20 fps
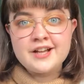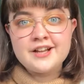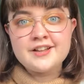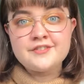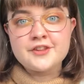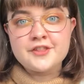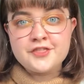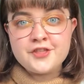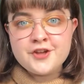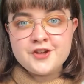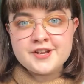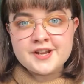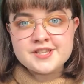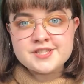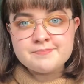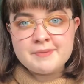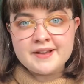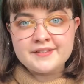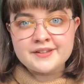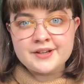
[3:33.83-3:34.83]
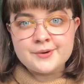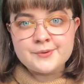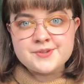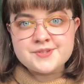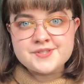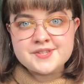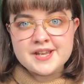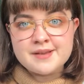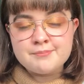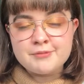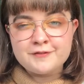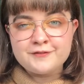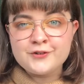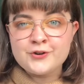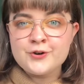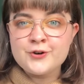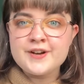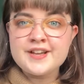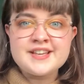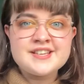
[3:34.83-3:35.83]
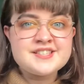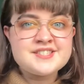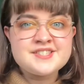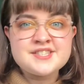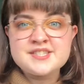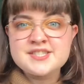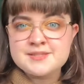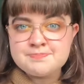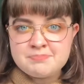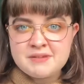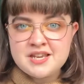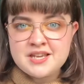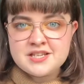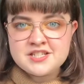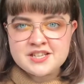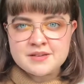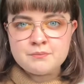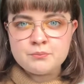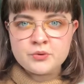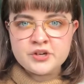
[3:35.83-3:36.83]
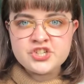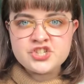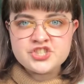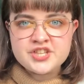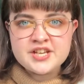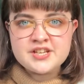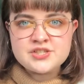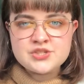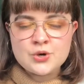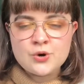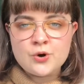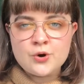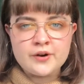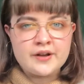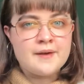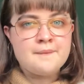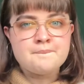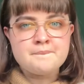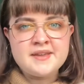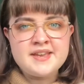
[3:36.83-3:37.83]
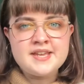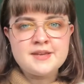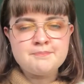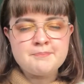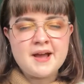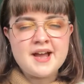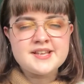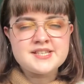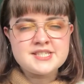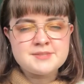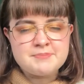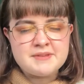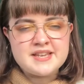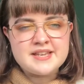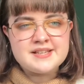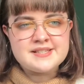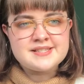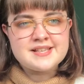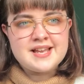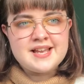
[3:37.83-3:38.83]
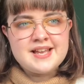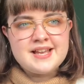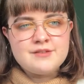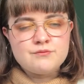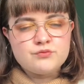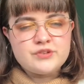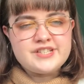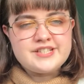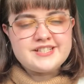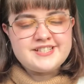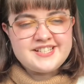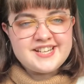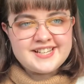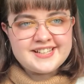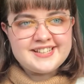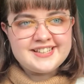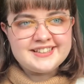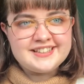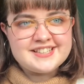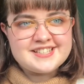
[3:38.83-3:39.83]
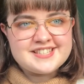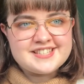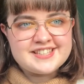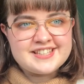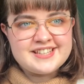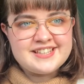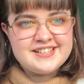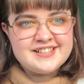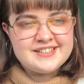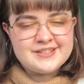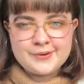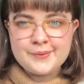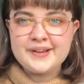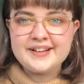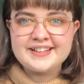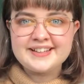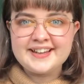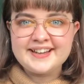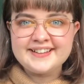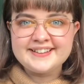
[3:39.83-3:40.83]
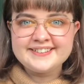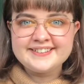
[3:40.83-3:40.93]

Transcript: And the third aspect that I was saying before is the speed in which they talk, and Pinkie Pie speaks ridiculously quickly.